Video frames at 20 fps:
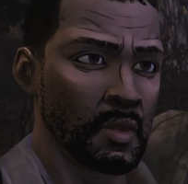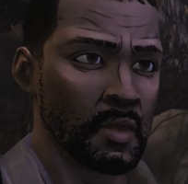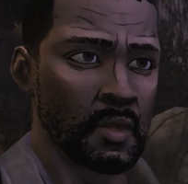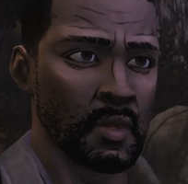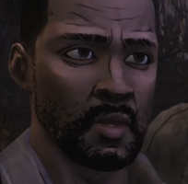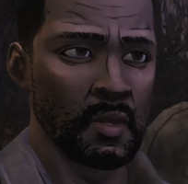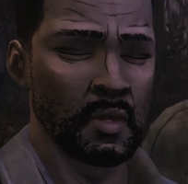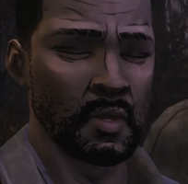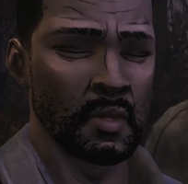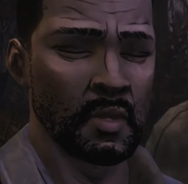
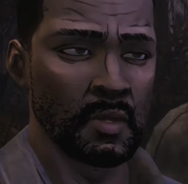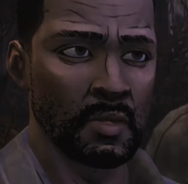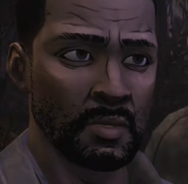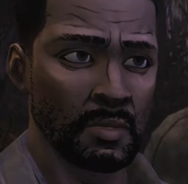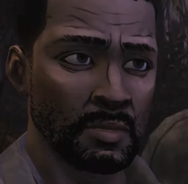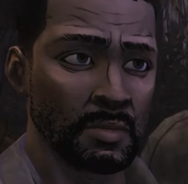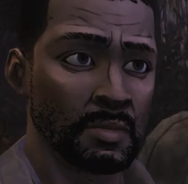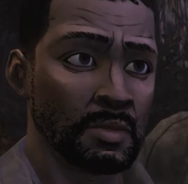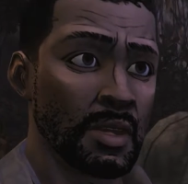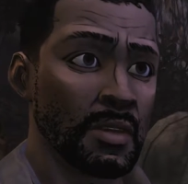You,
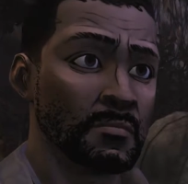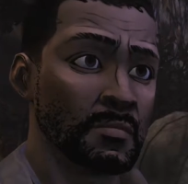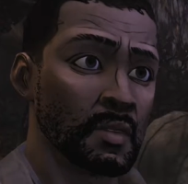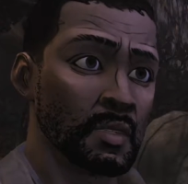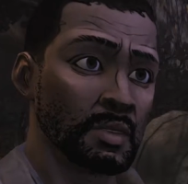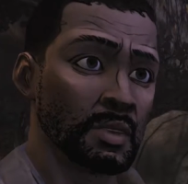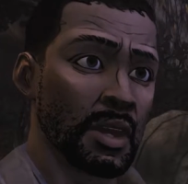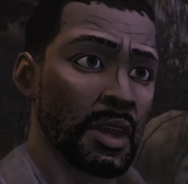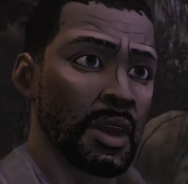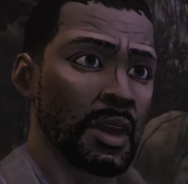
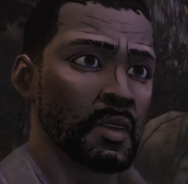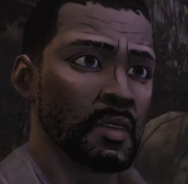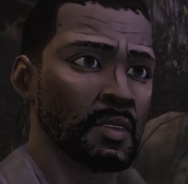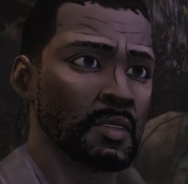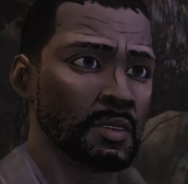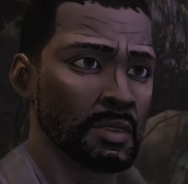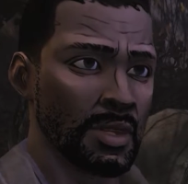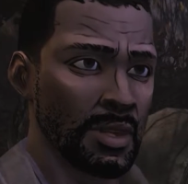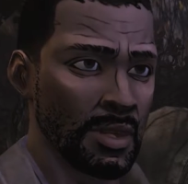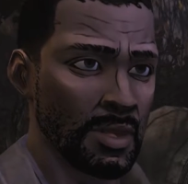happy you stayed
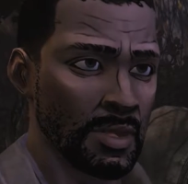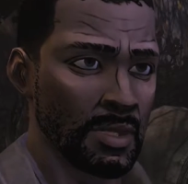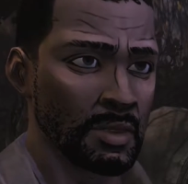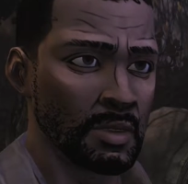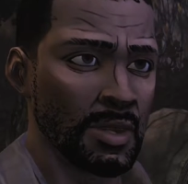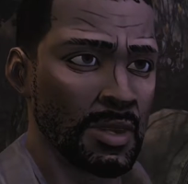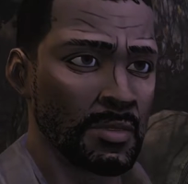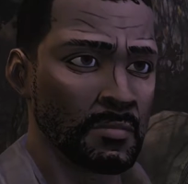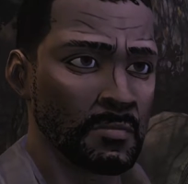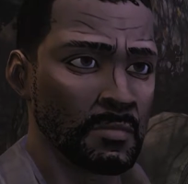with us all
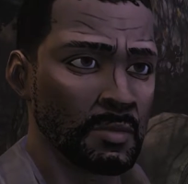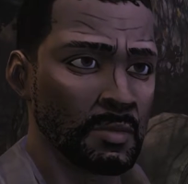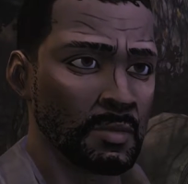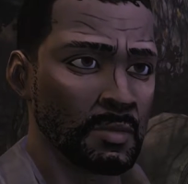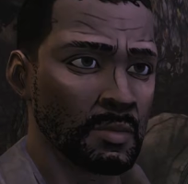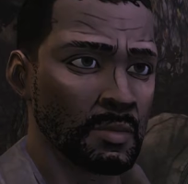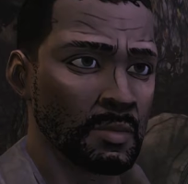this time?